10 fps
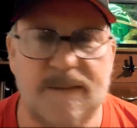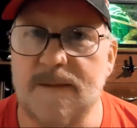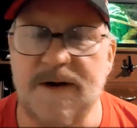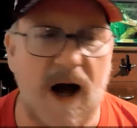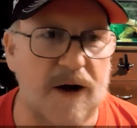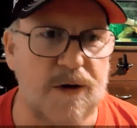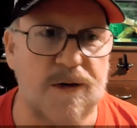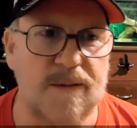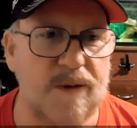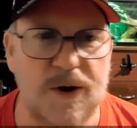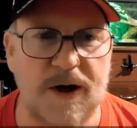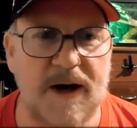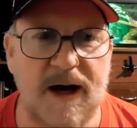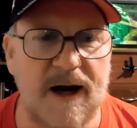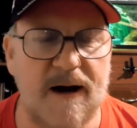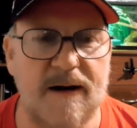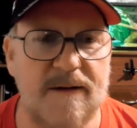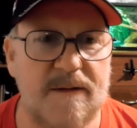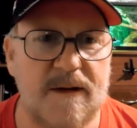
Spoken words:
the doctor looked in there, and